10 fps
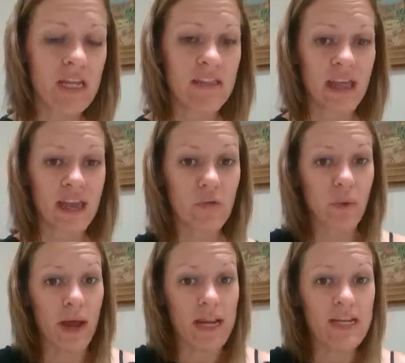and like
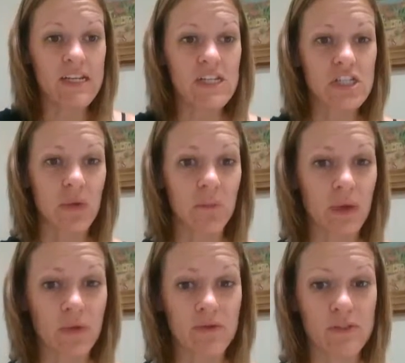ready to just jump
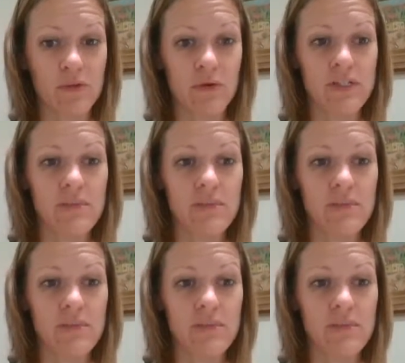out those doors,